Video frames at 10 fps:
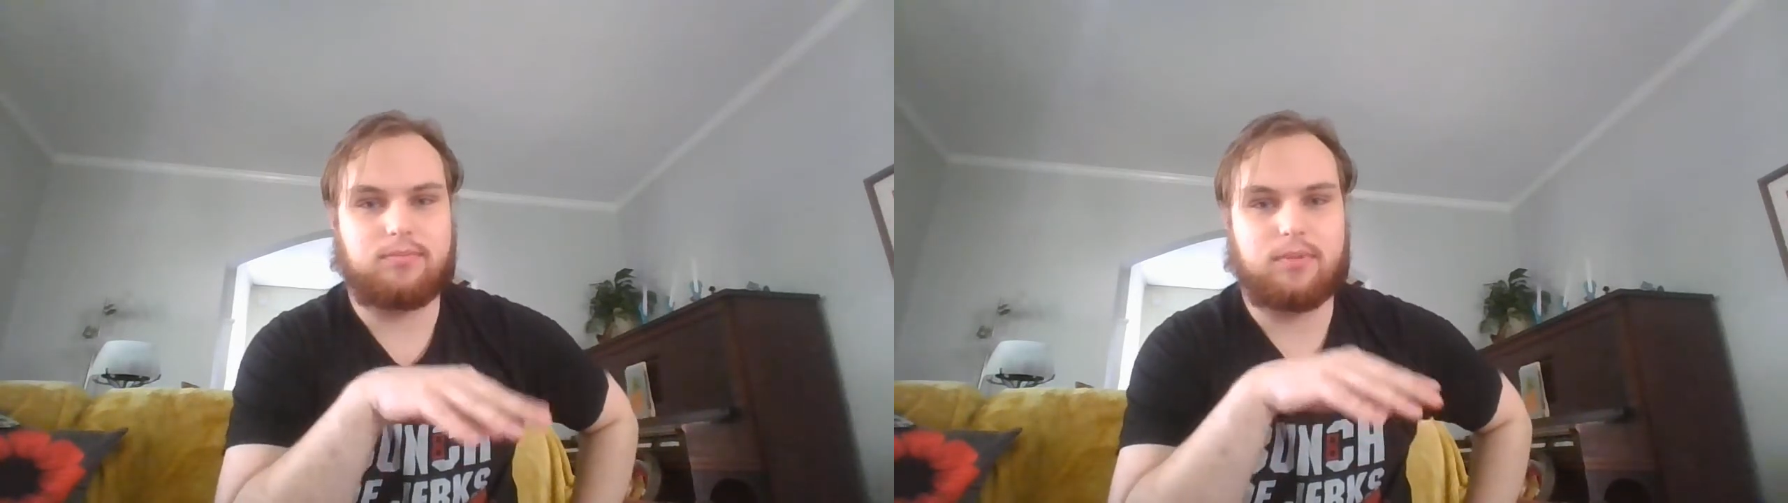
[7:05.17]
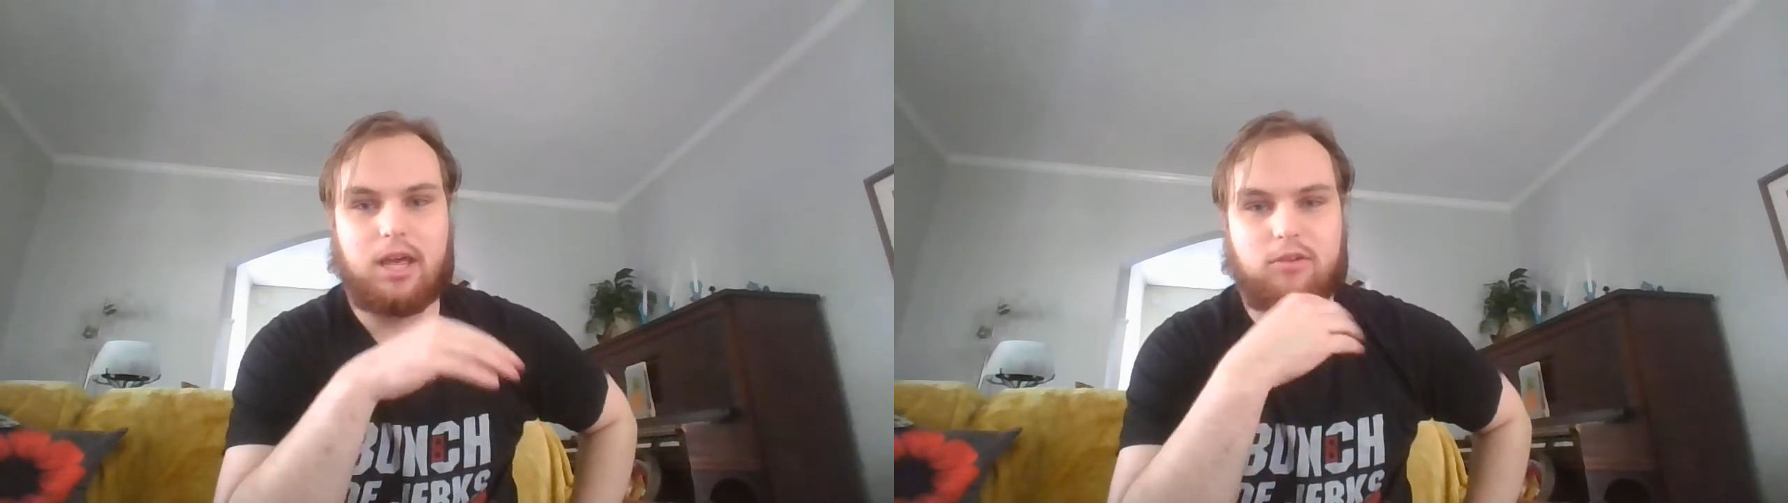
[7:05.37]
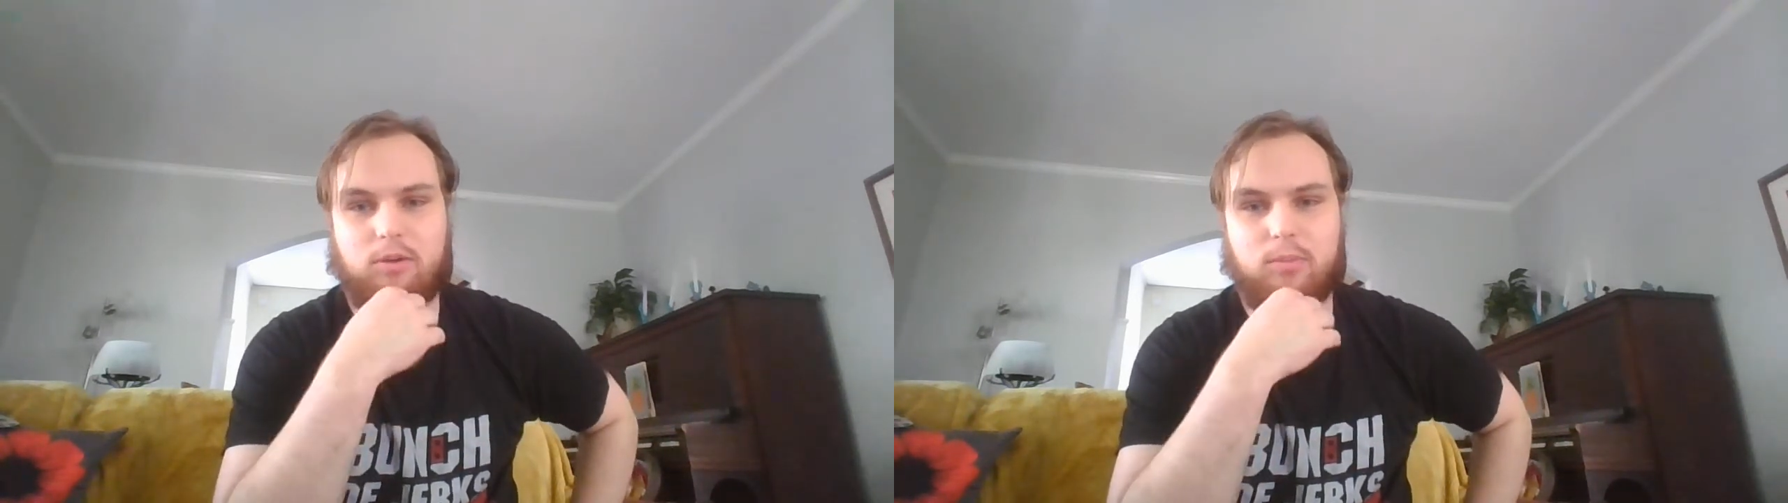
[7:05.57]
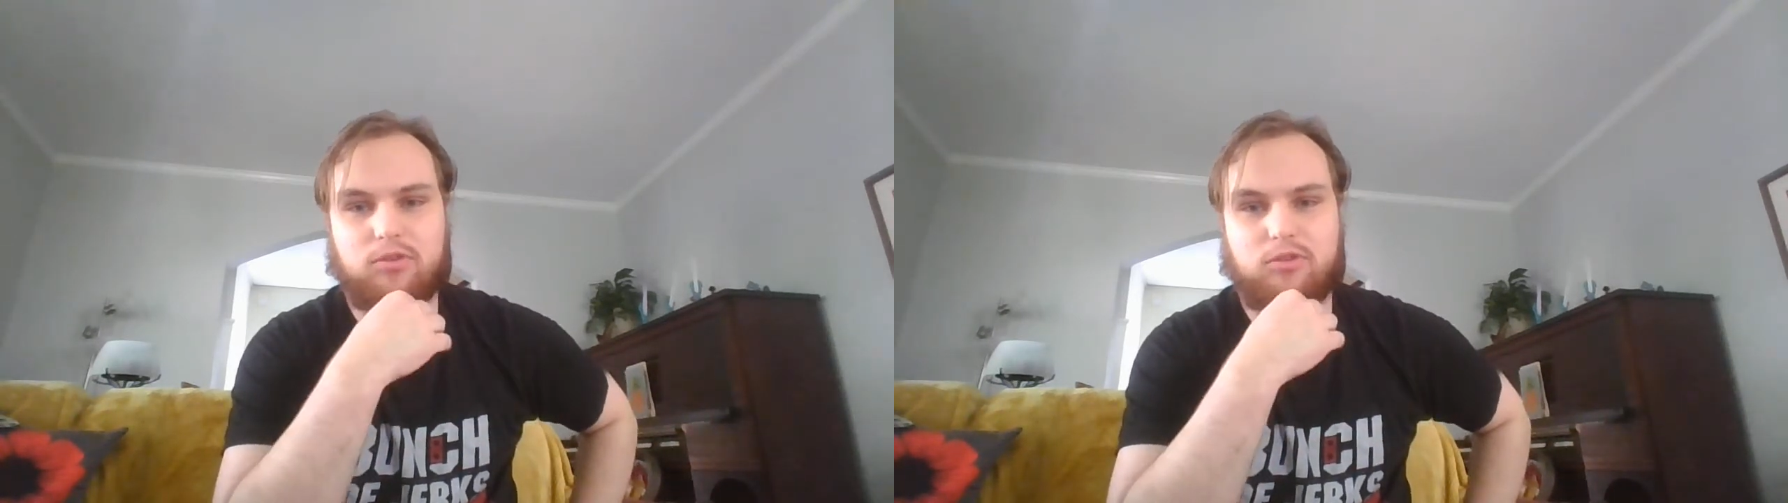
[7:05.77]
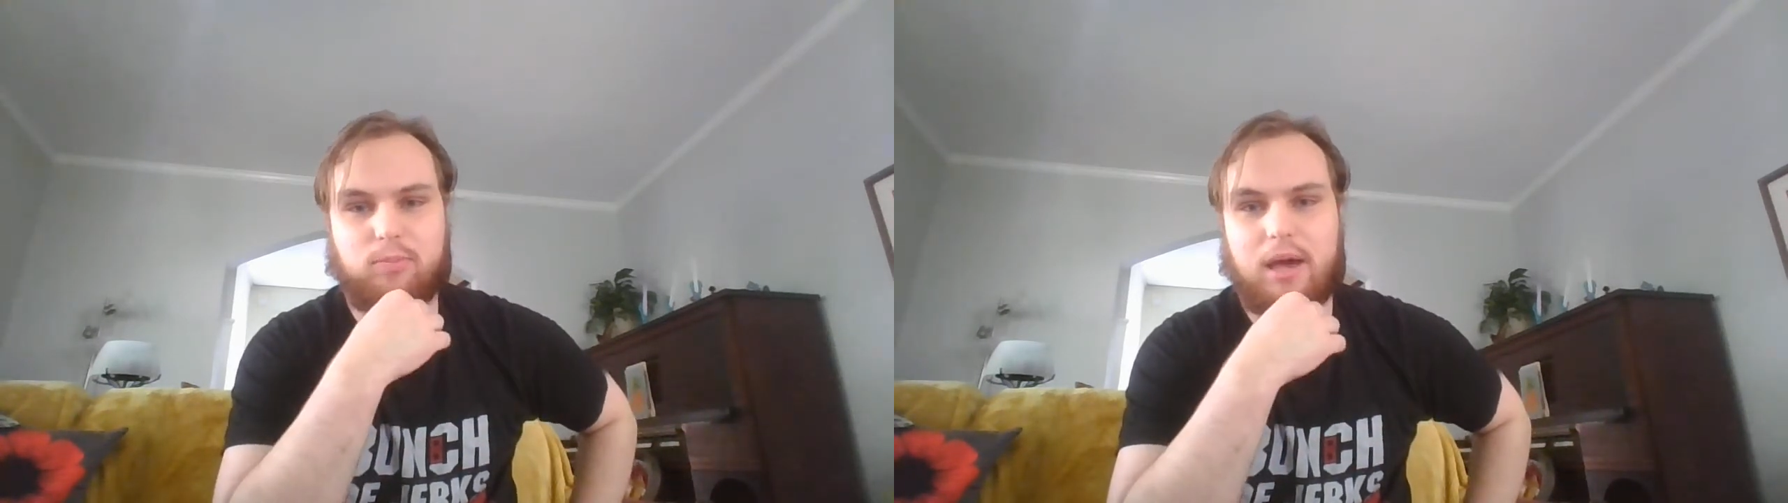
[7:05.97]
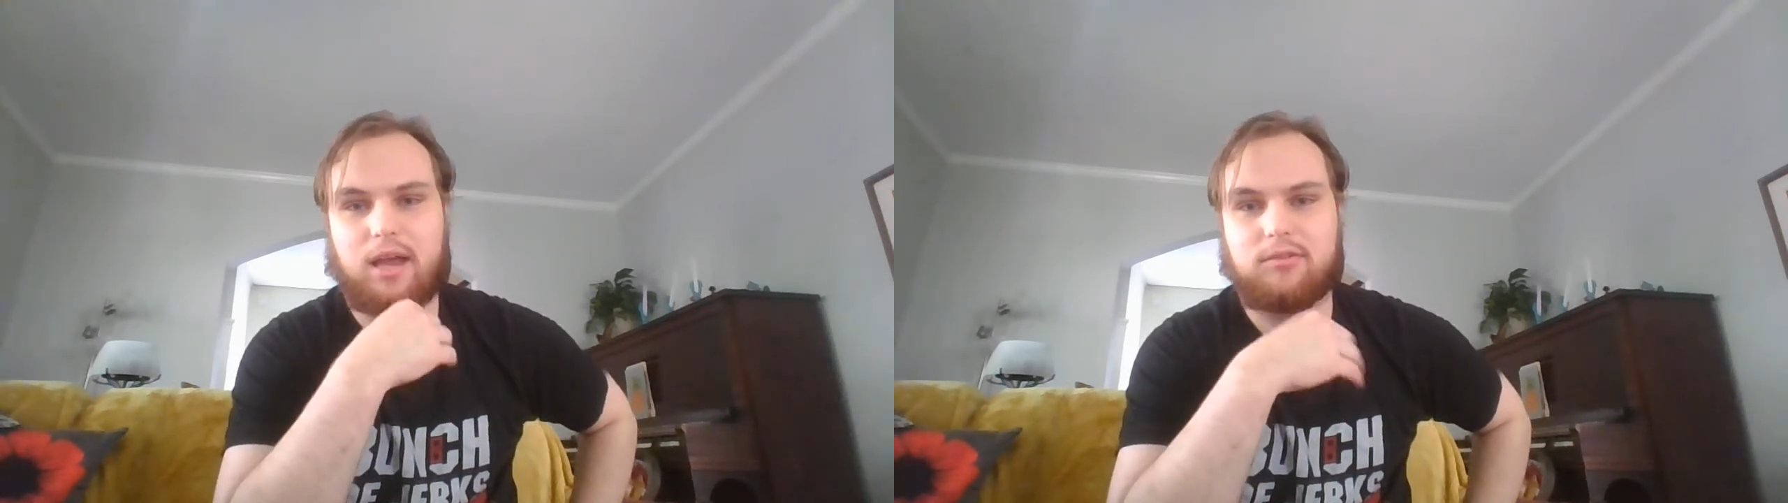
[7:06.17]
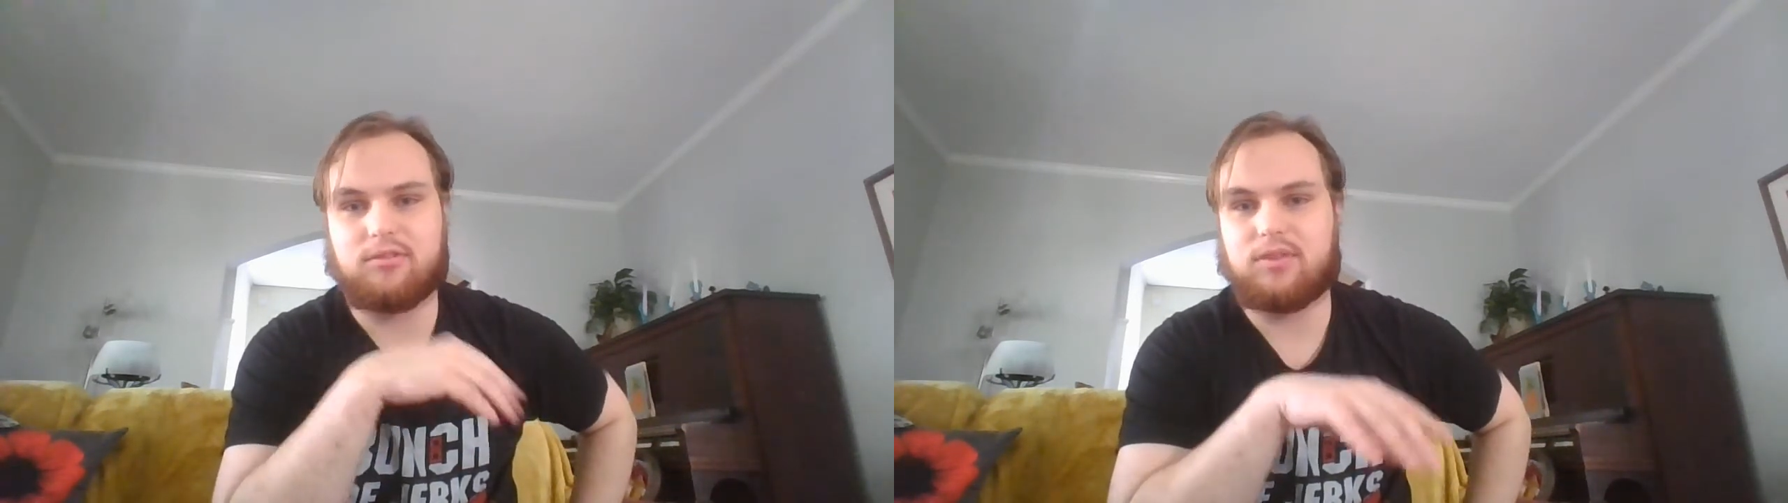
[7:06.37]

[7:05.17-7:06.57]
that's almost as bad as if